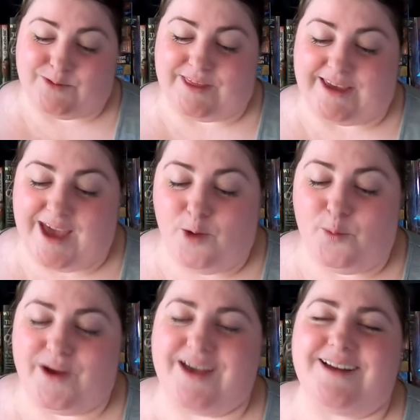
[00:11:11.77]
with a
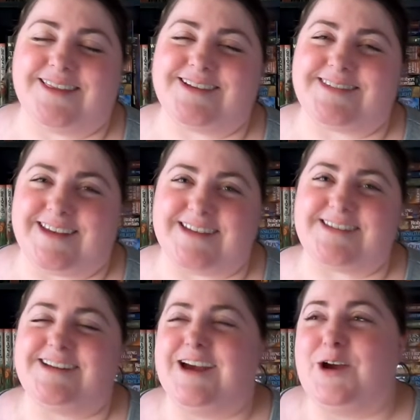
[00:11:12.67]
Cowboy on this
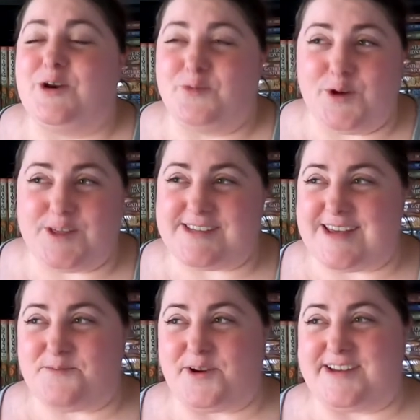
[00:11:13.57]
list for the
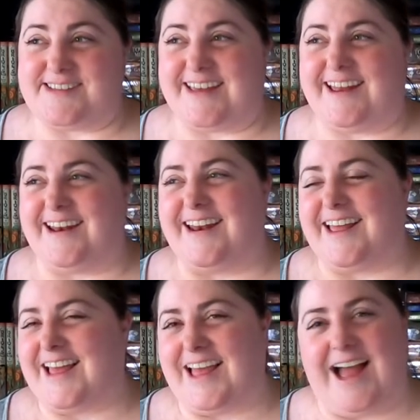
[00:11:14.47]
same reason.
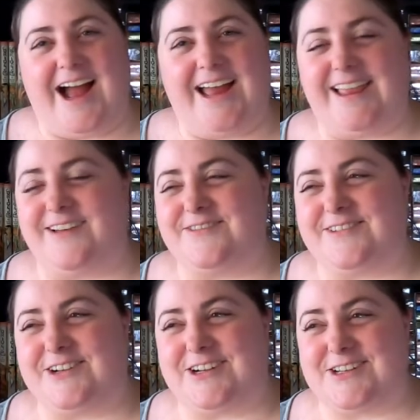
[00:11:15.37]
I love
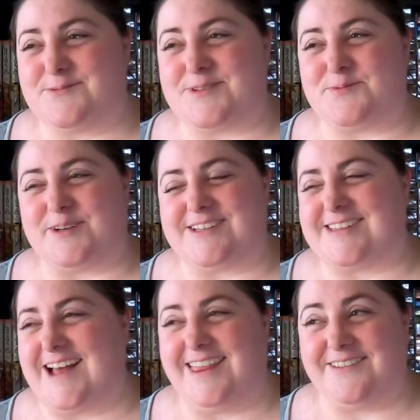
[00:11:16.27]
Christmas books.
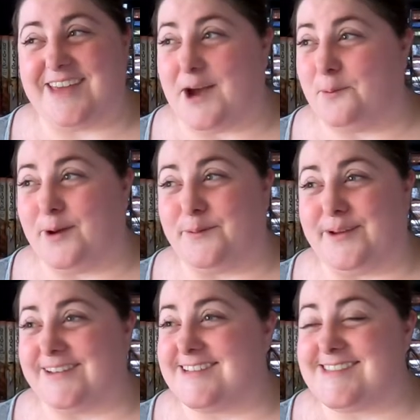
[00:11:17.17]
I love cowboy
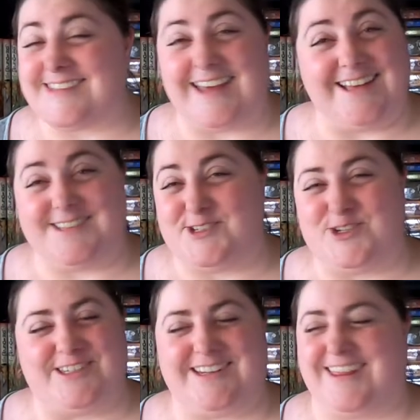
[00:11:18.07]
books. It's
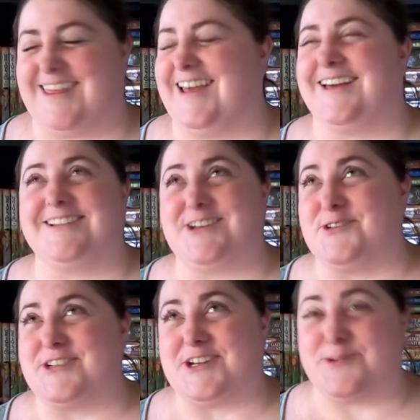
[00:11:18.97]
just a thing.
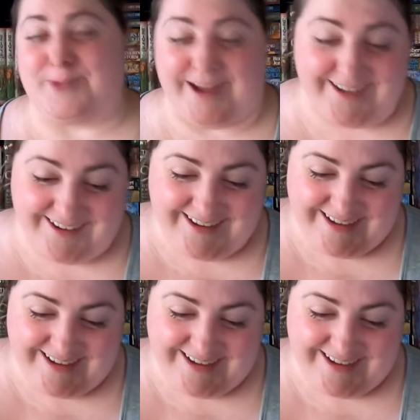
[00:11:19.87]
Don't judge me.